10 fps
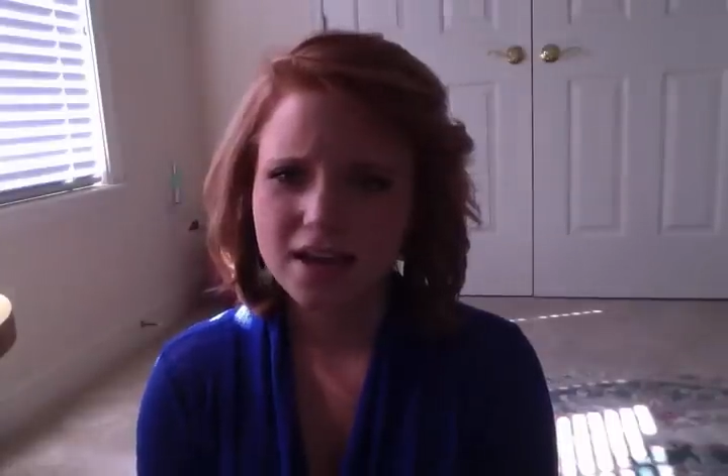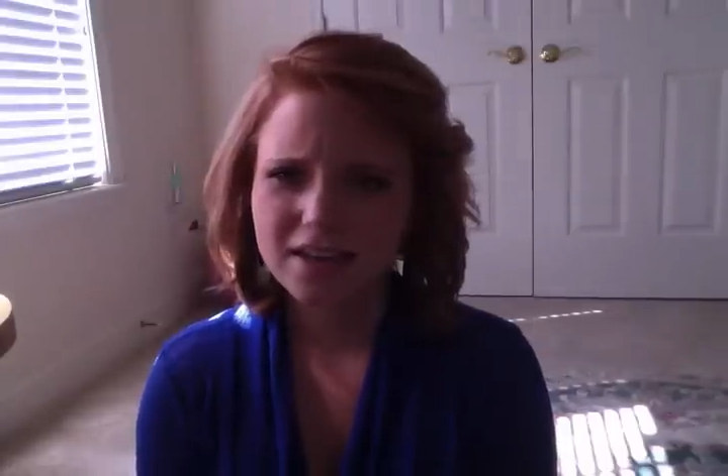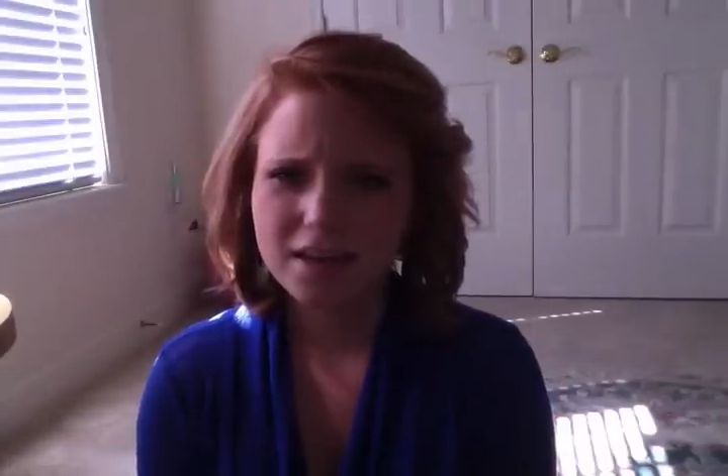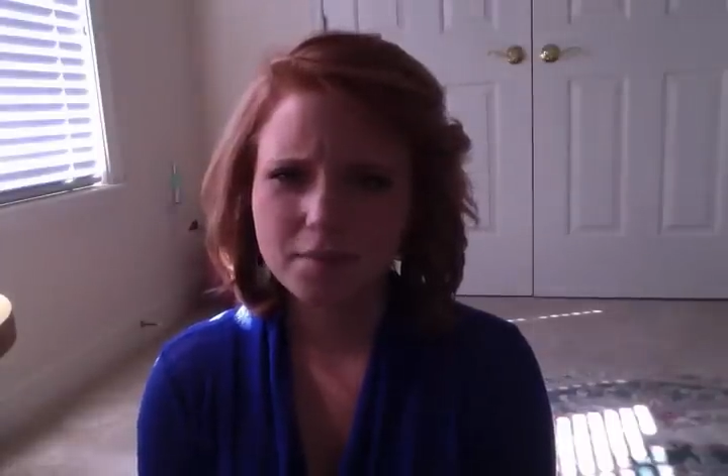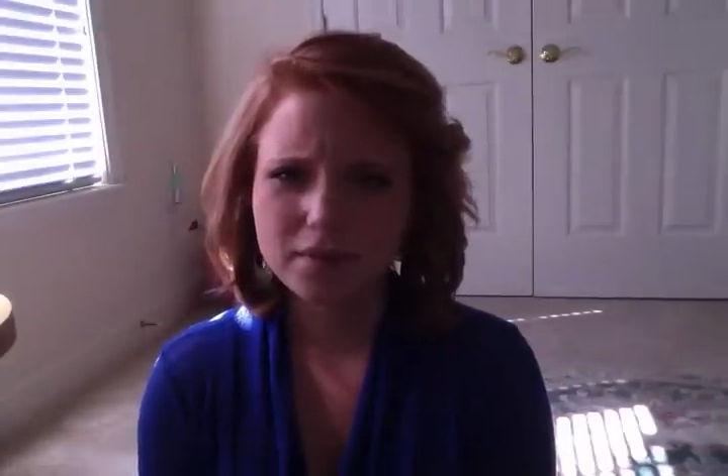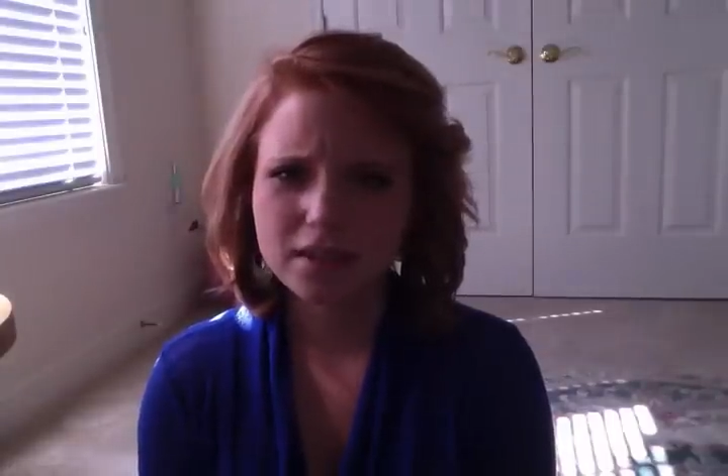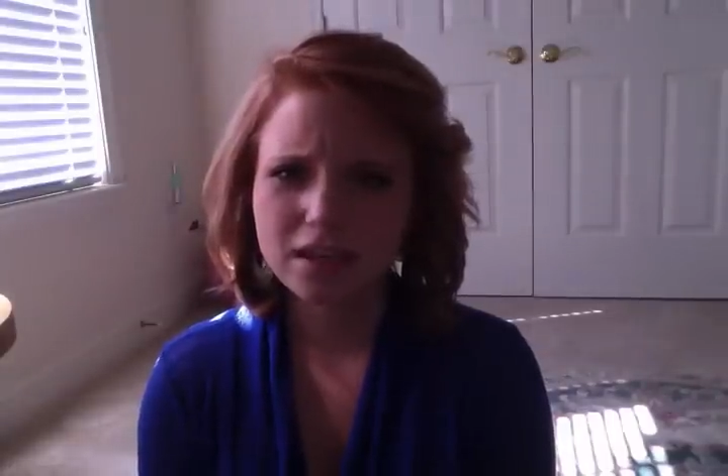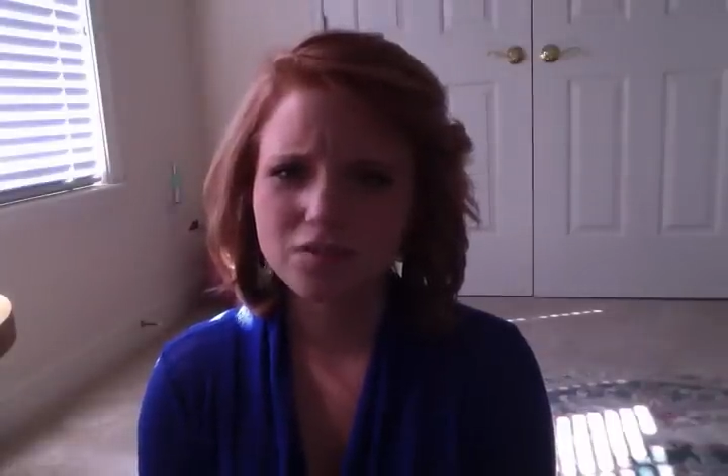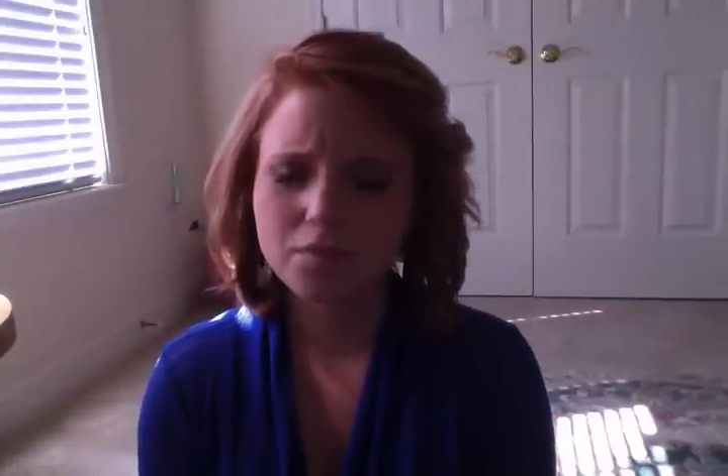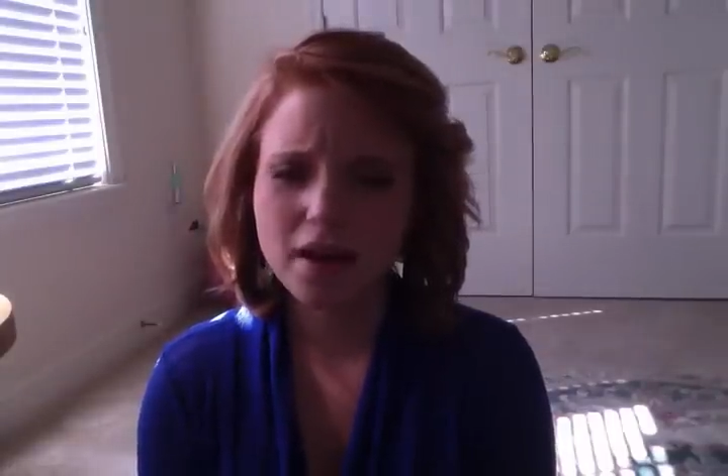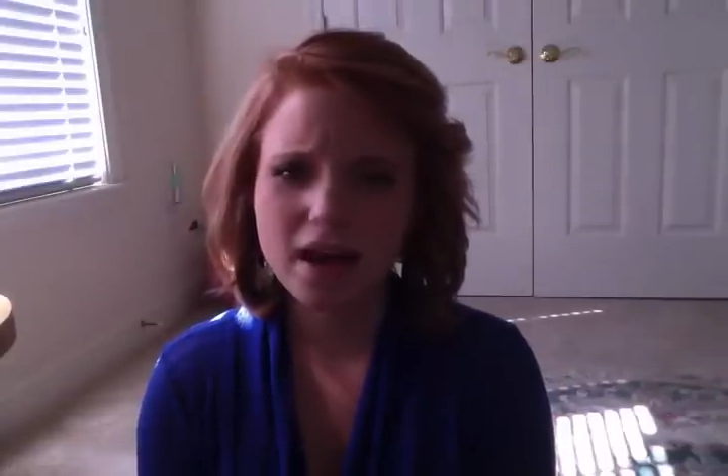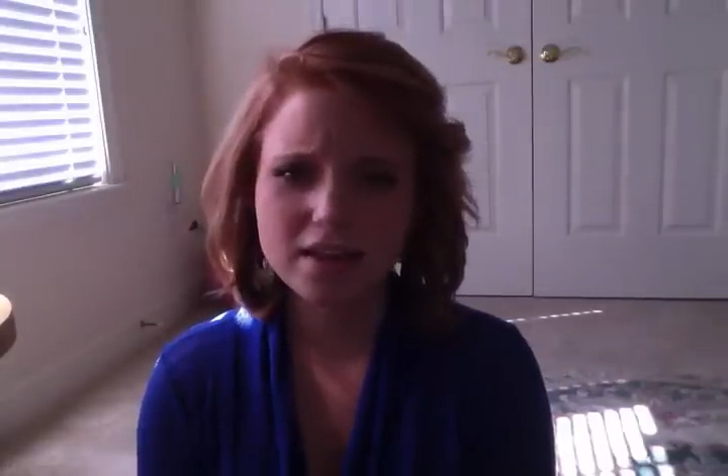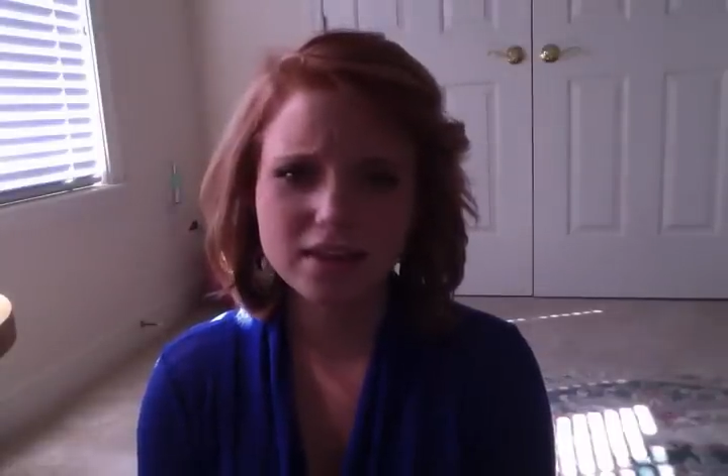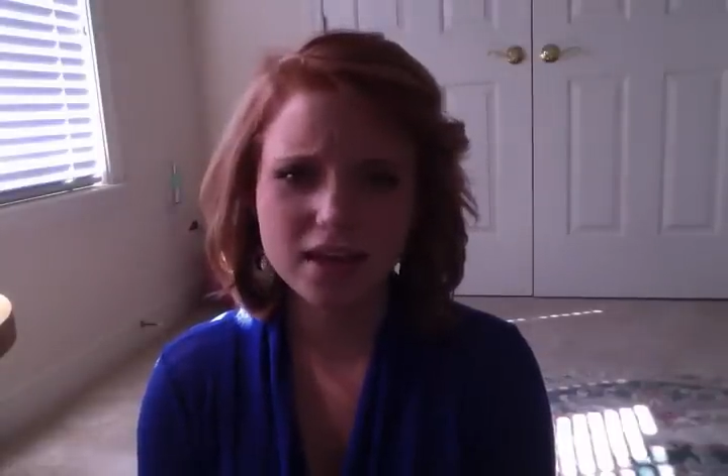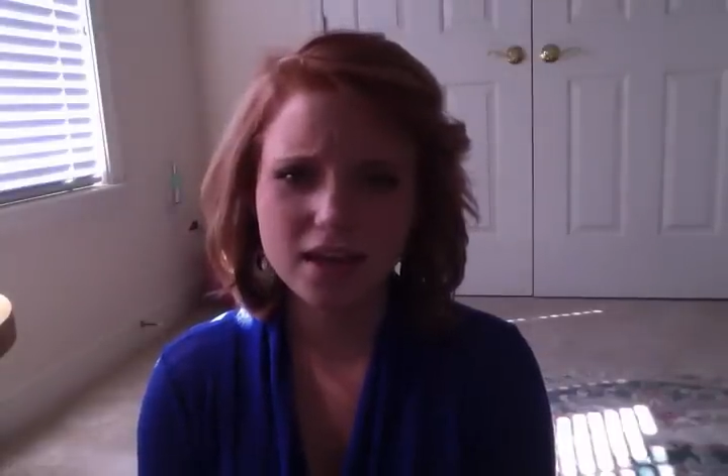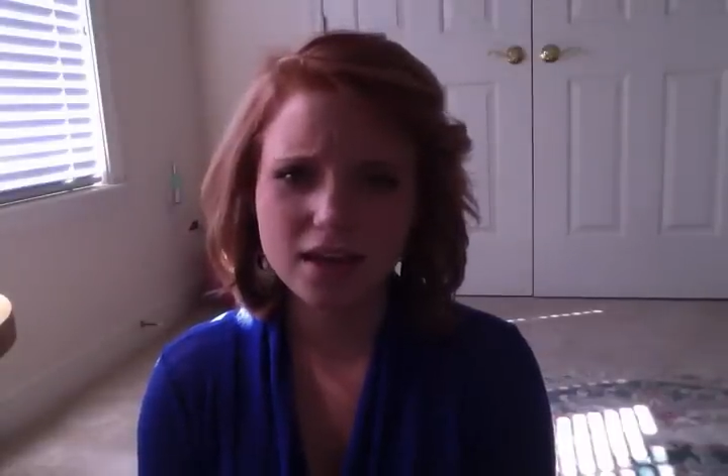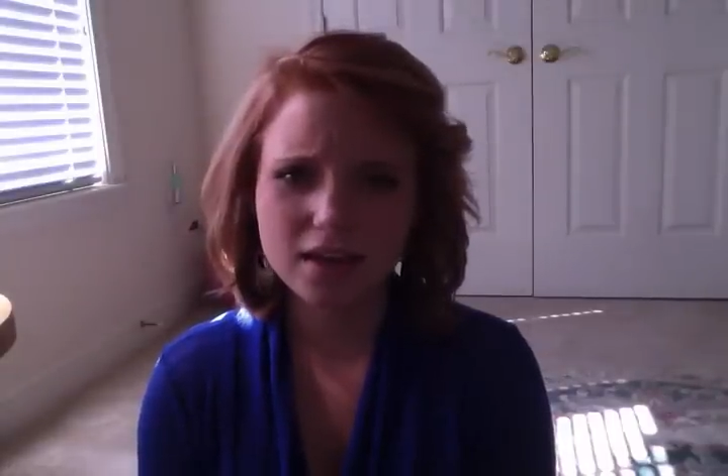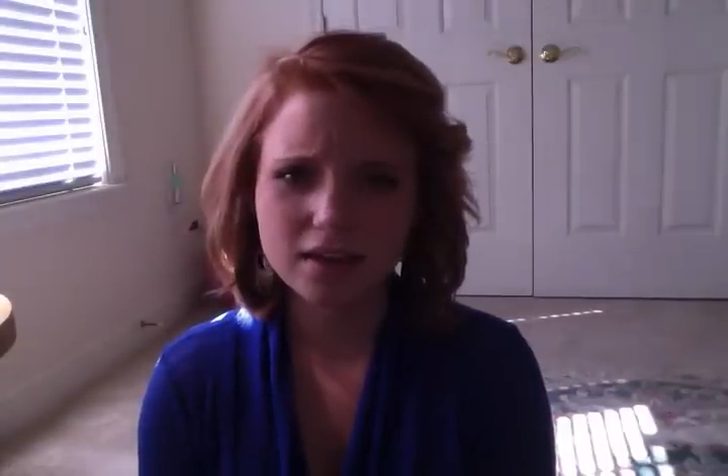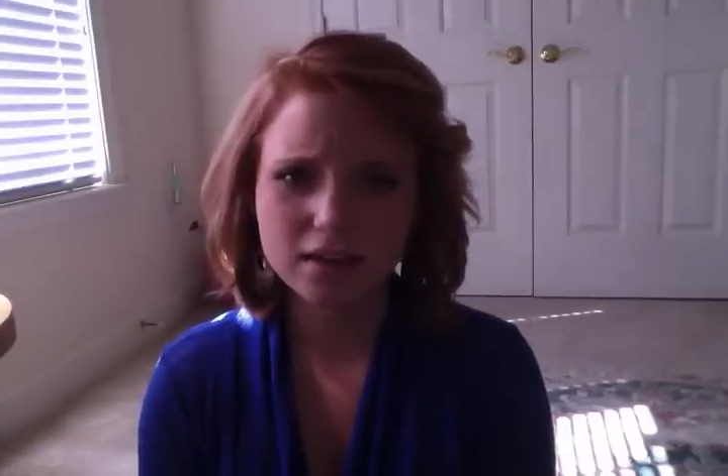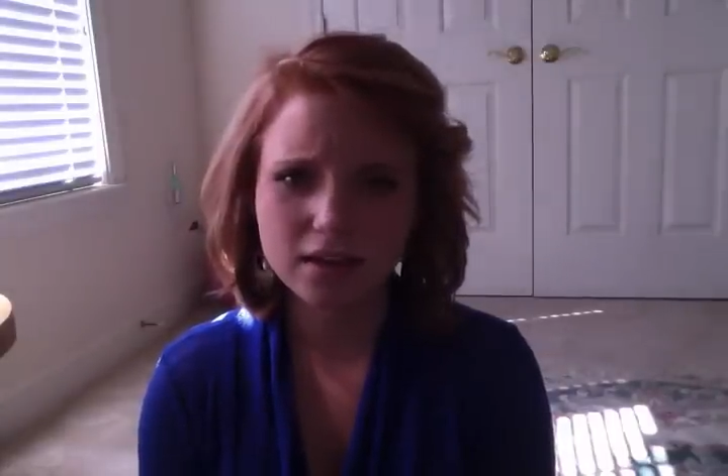Can't believe by
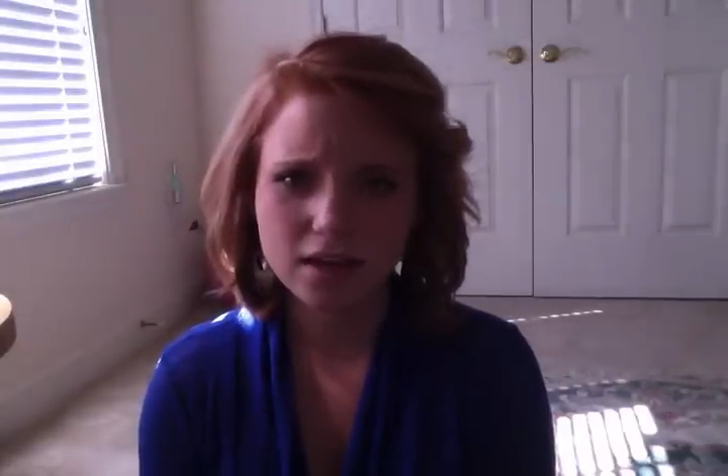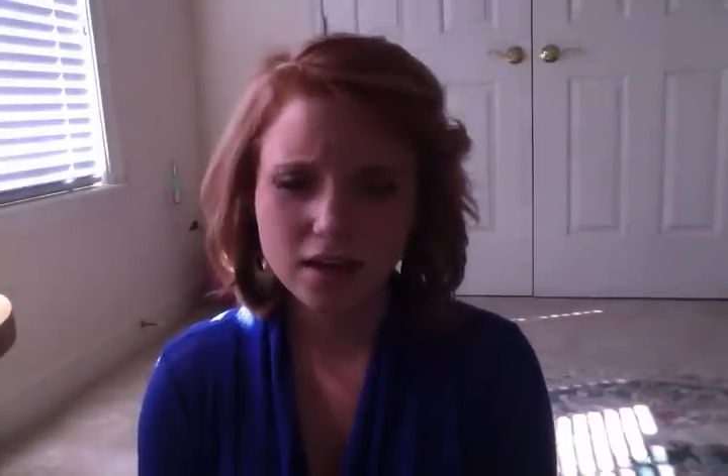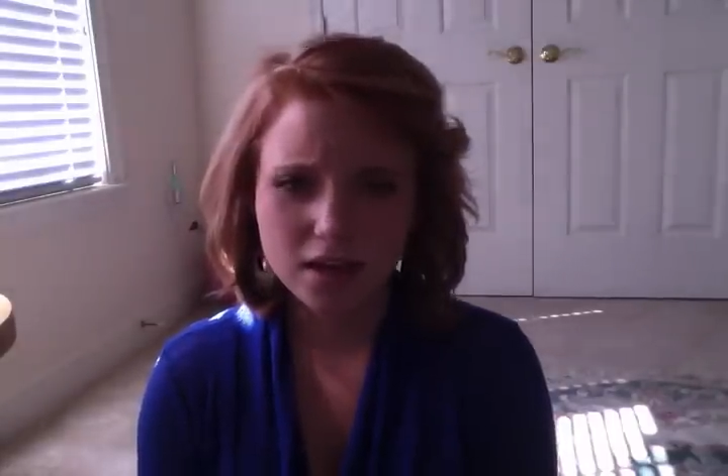then,